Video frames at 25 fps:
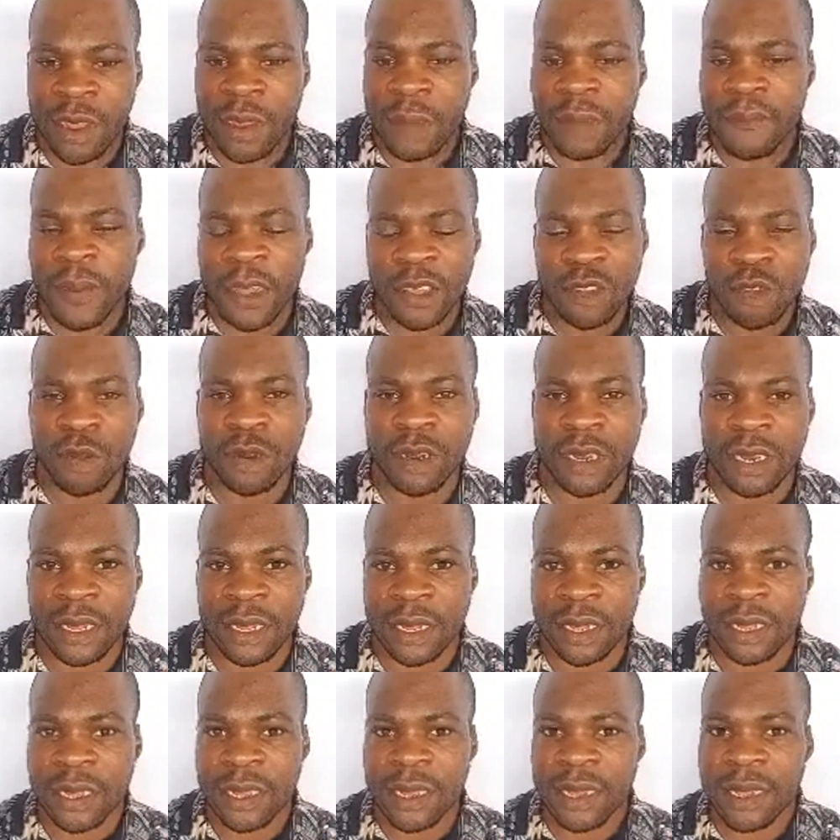based on
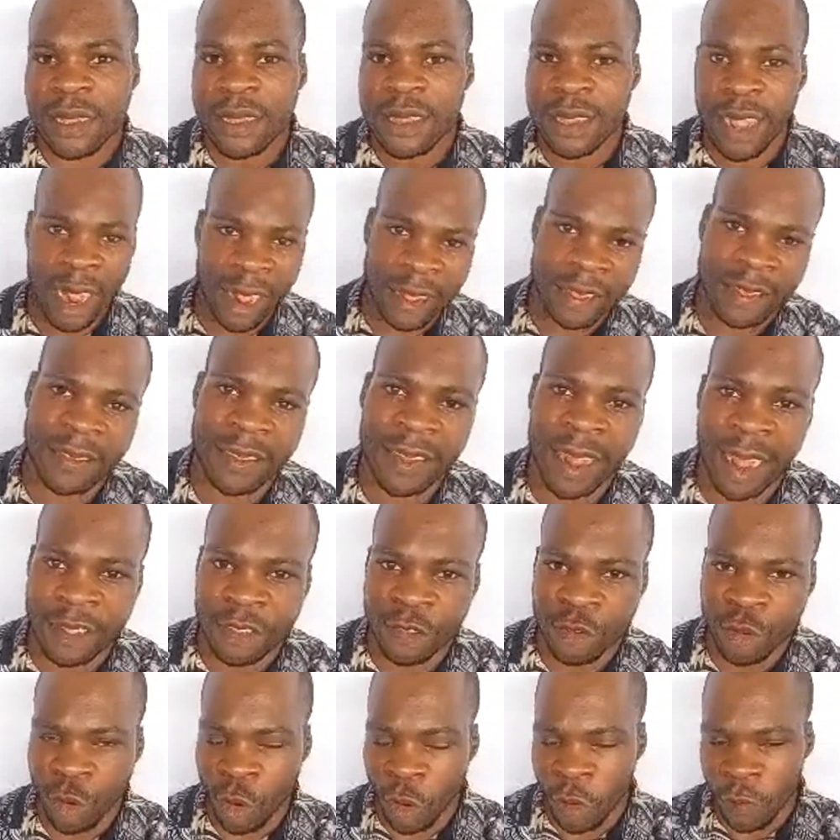the task that
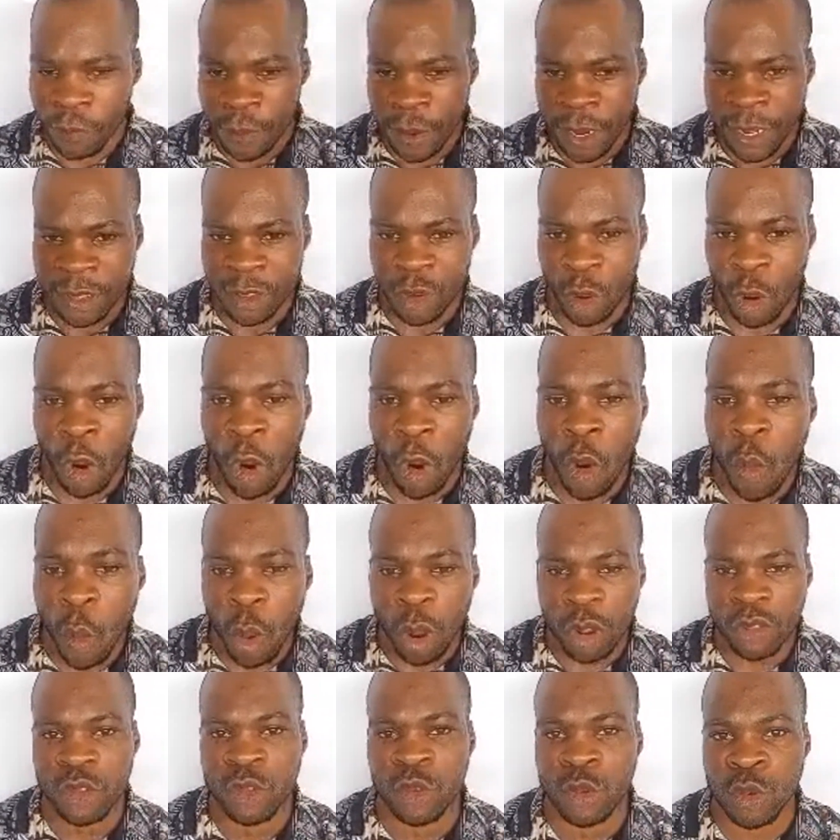you complete or
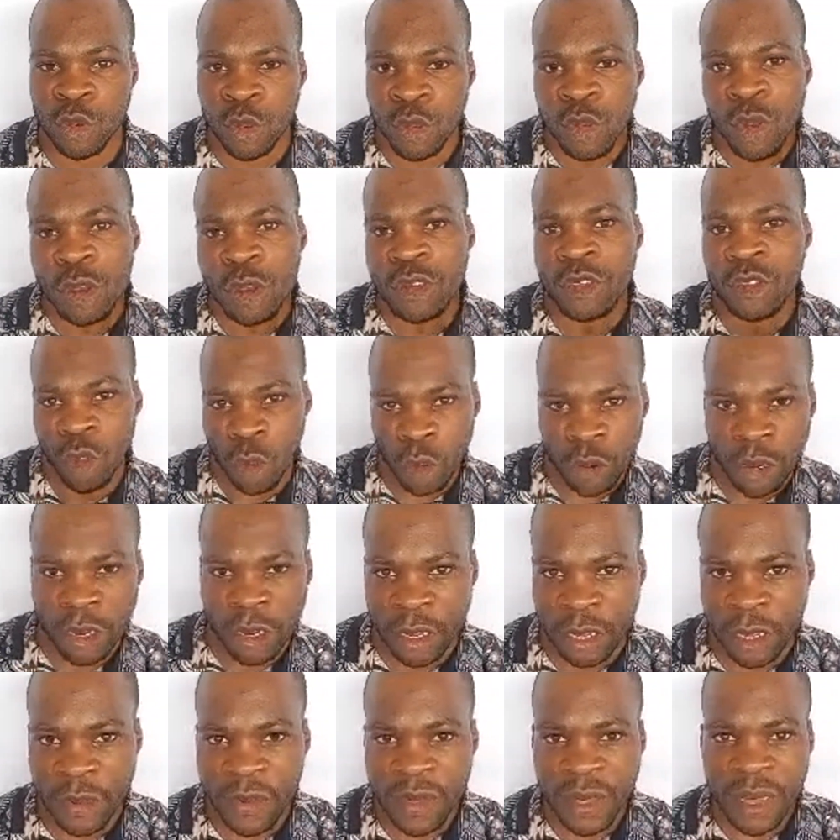what you just study.
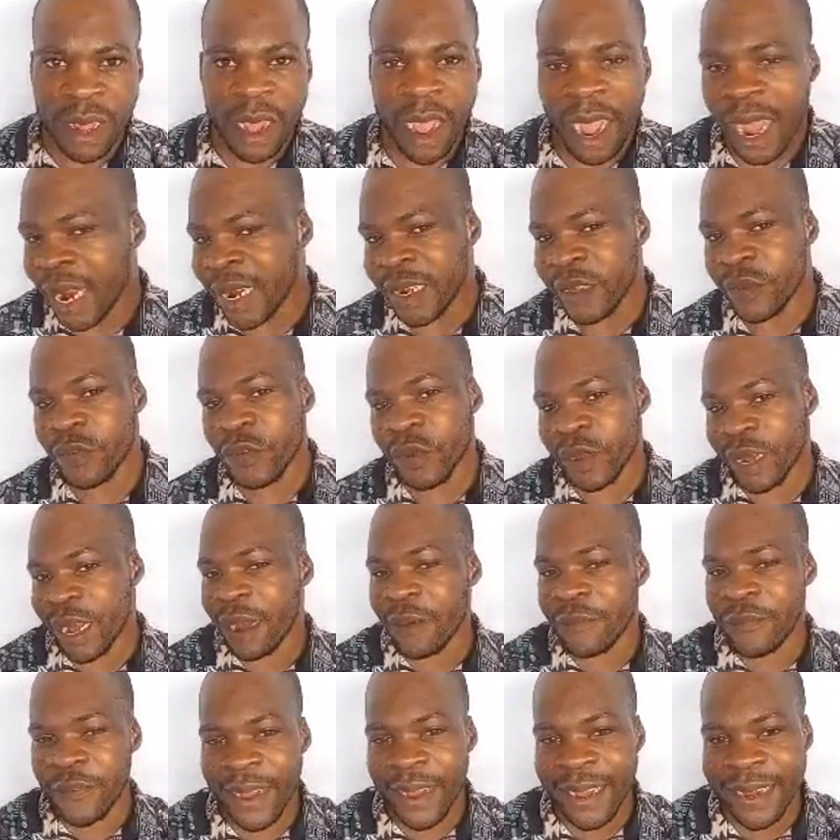And if you can't
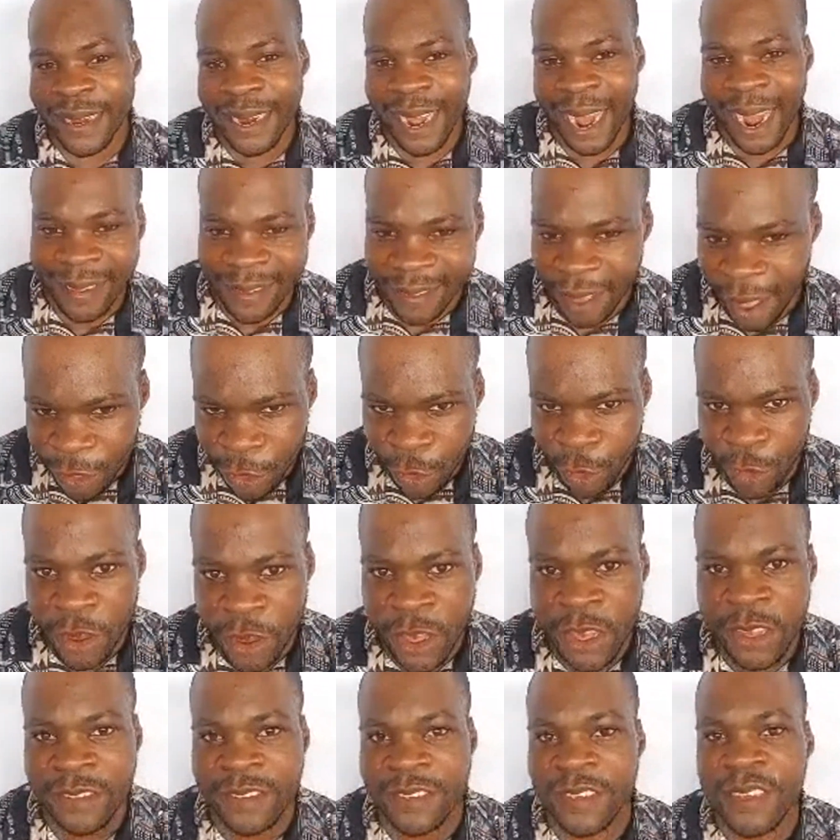find the answer to
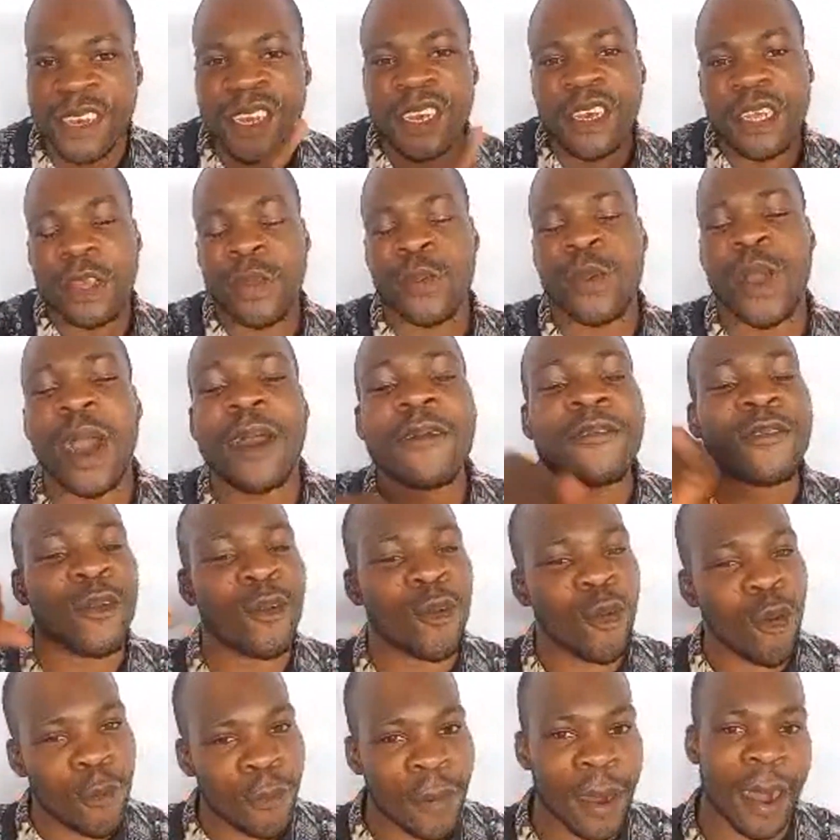it, you will have to
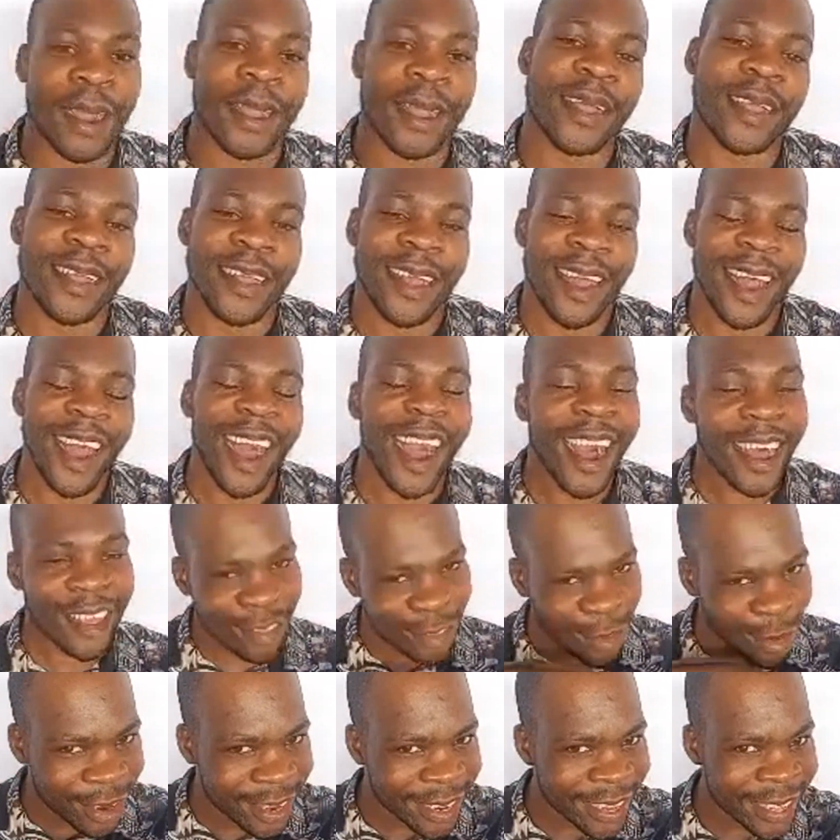go back and
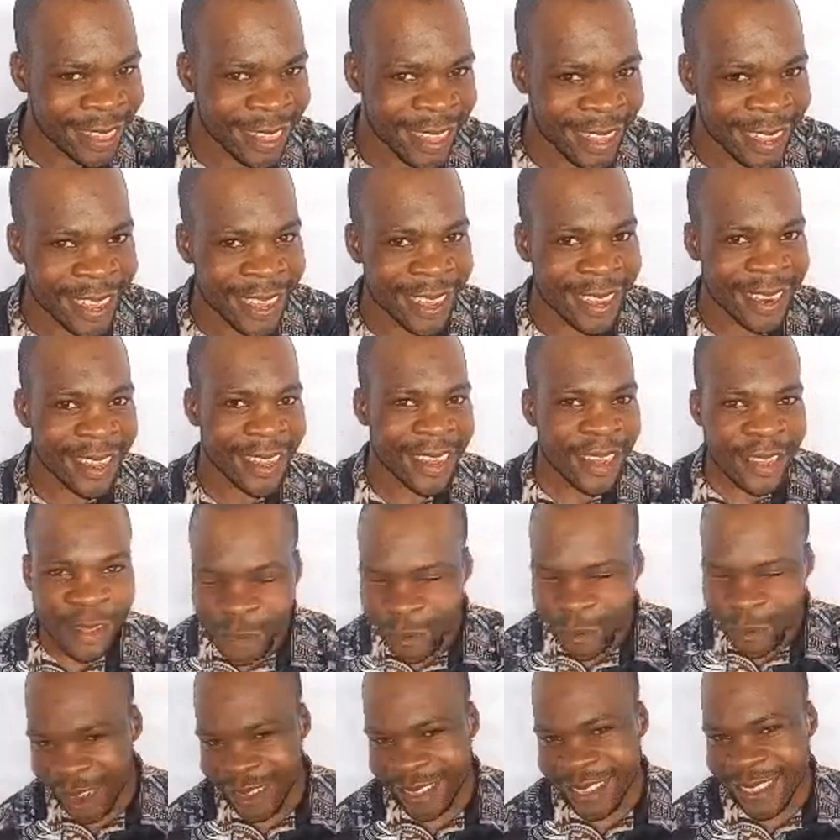study it again. You
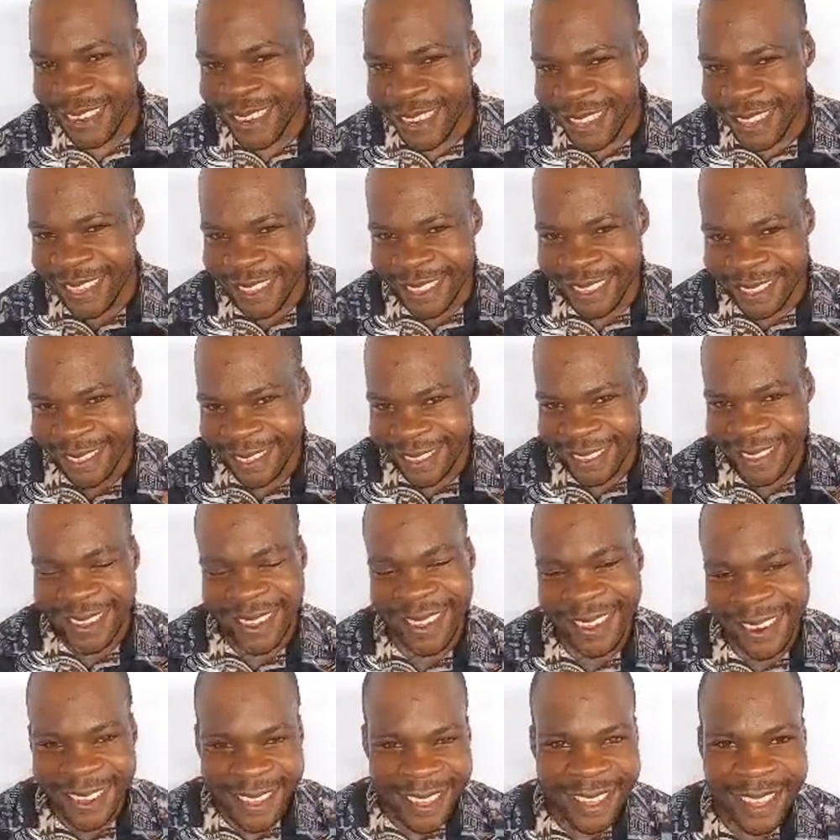can see this
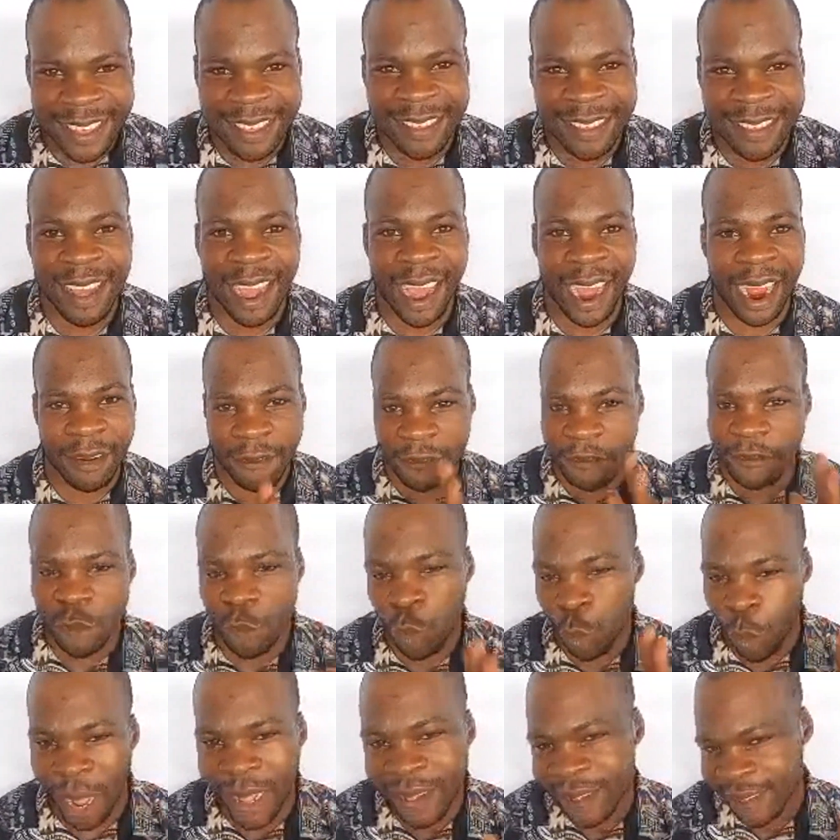is
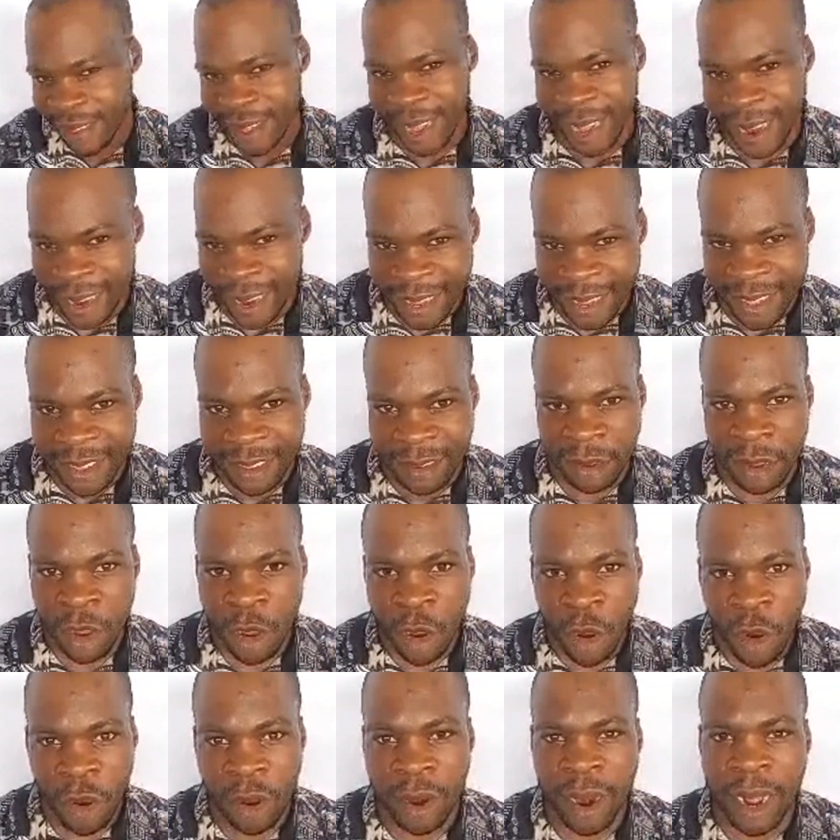quite challenging.
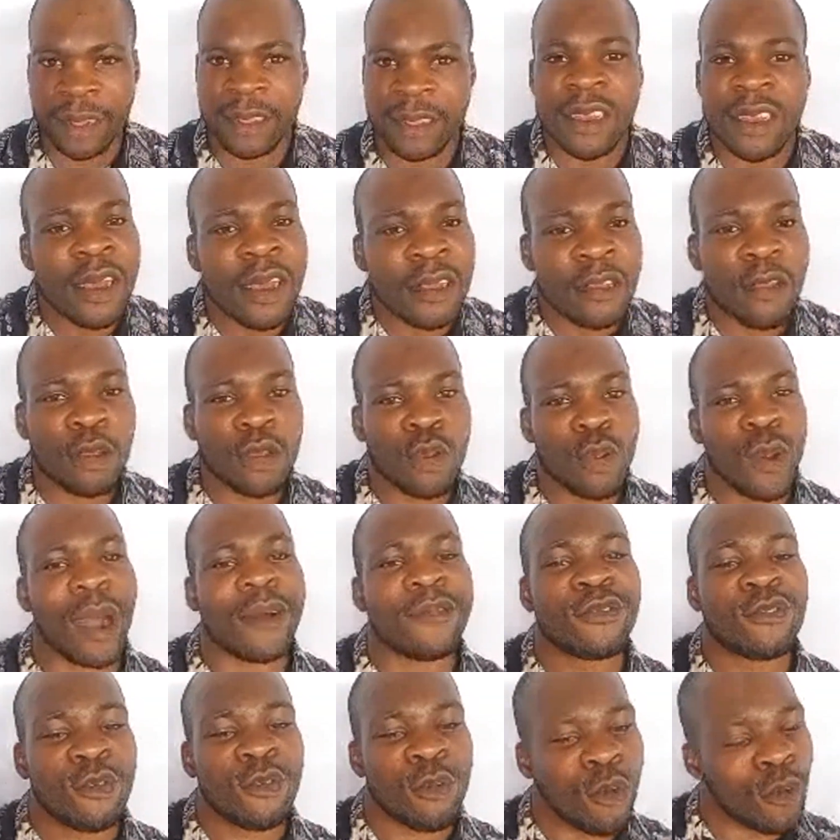All right, so you have
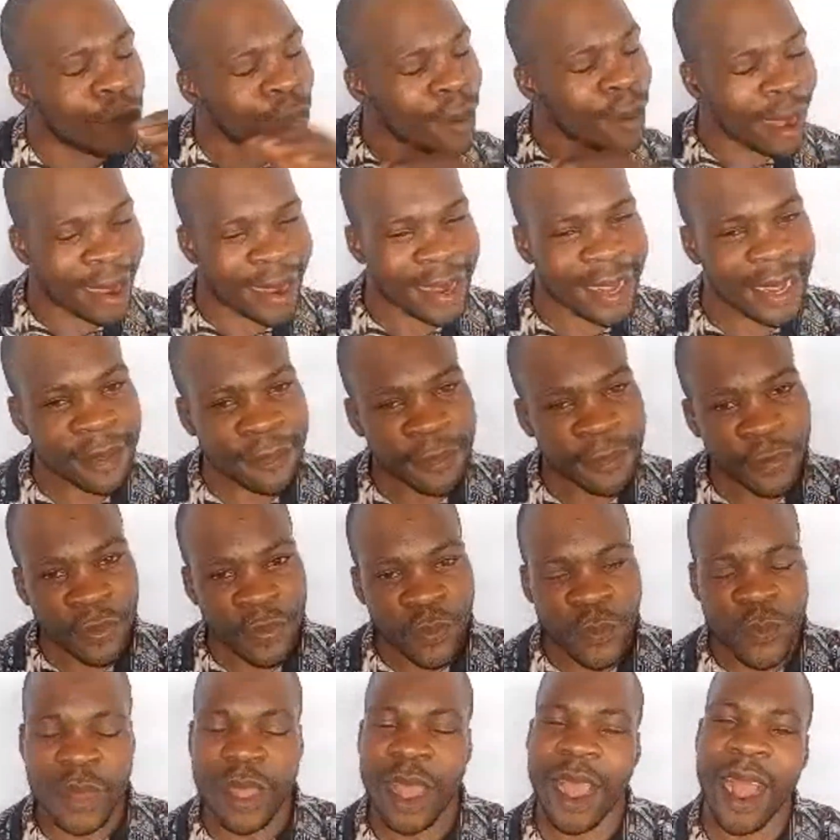to go back
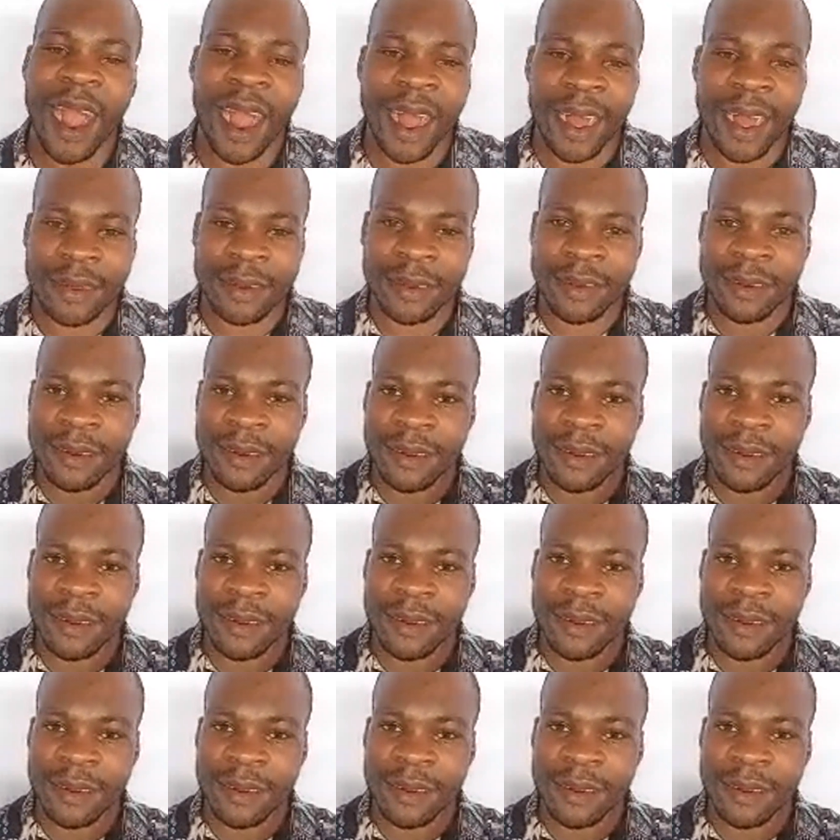and